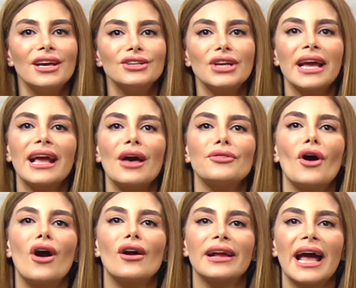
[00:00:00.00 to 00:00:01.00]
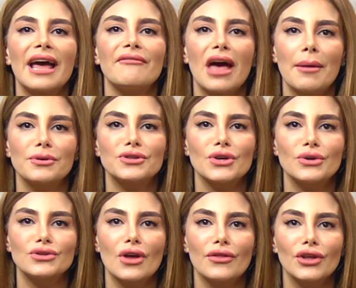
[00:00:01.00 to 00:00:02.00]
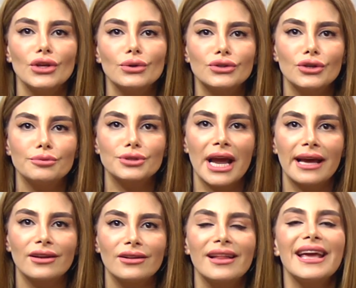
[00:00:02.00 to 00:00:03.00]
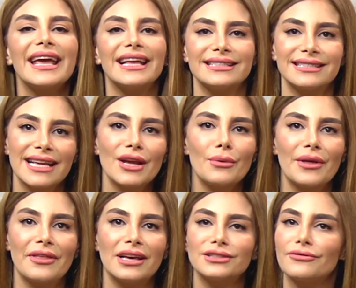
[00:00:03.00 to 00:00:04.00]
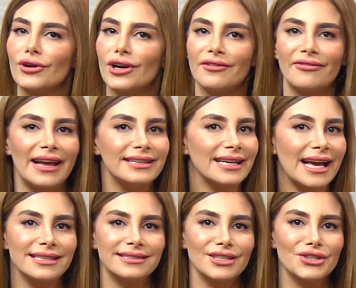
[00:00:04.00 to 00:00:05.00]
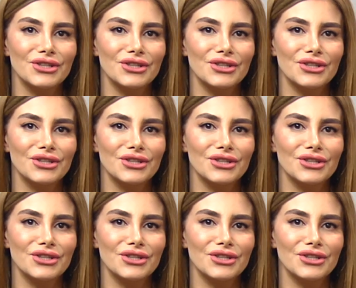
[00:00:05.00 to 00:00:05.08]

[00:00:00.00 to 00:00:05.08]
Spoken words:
check out the archive episodes on the YouTube channel, and stay with us for a fantastic